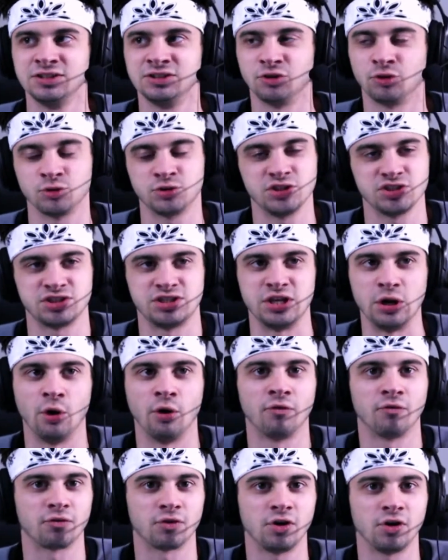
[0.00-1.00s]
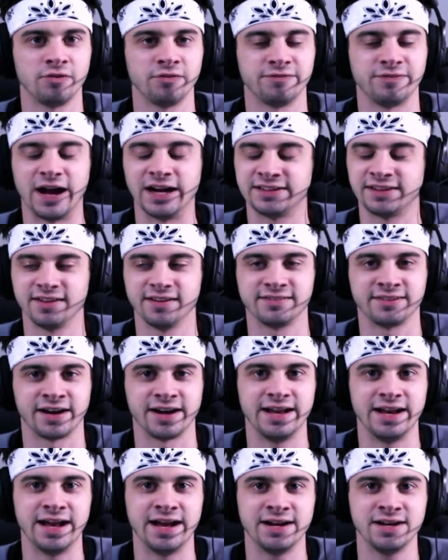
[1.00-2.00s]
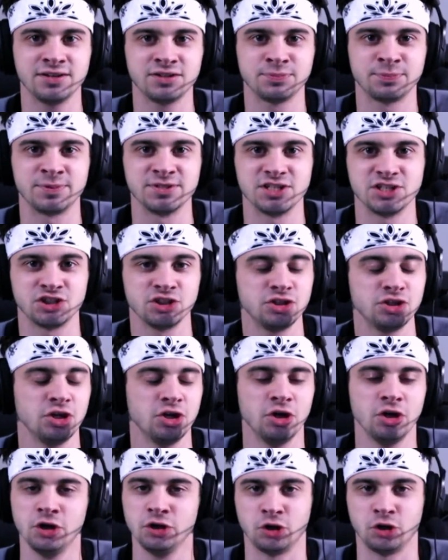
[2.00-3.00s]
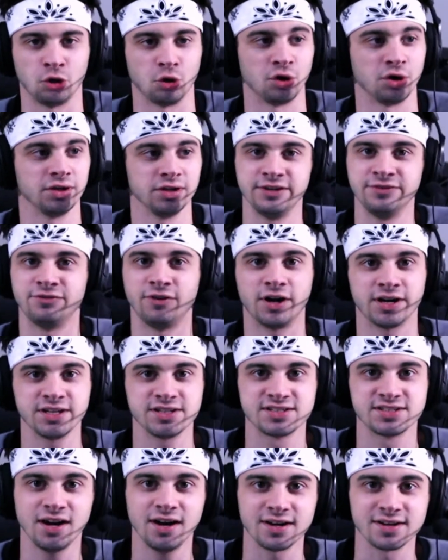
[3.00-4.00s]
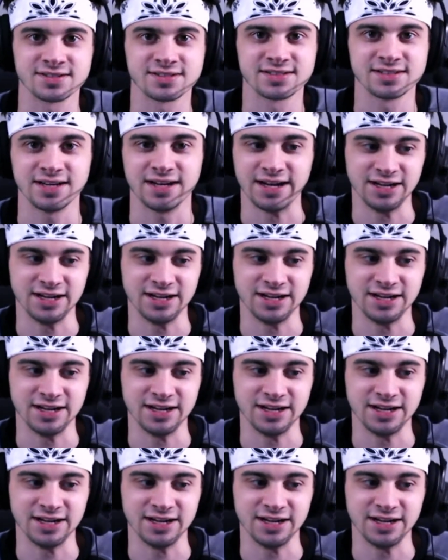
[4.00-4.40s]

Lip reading: or just the overall fact that the tight end position currently fucking sucks.